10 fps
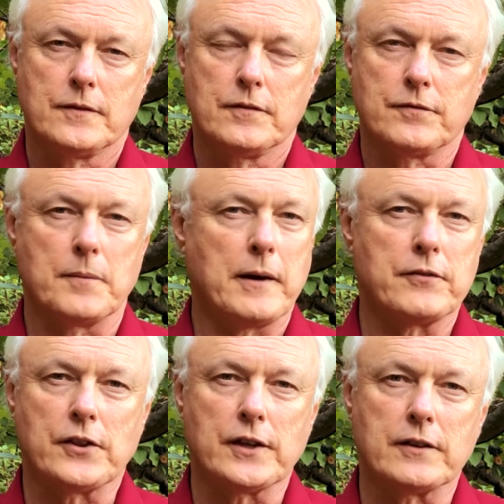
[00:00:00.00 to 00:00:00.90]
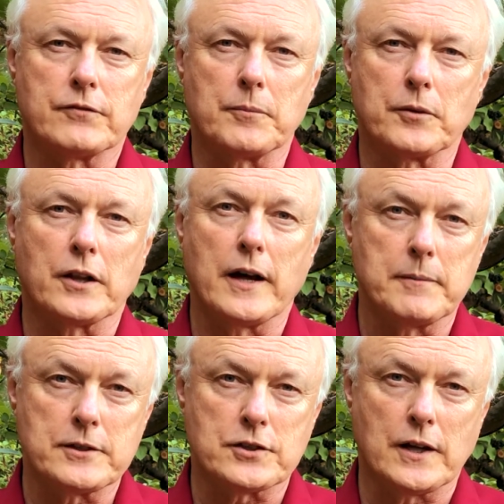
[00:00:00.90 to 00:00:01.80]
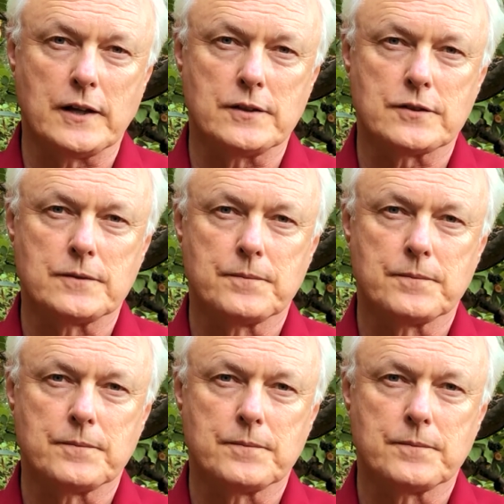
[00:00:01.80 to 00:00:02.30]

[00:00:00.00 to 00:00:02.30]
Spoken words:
From everything from climate change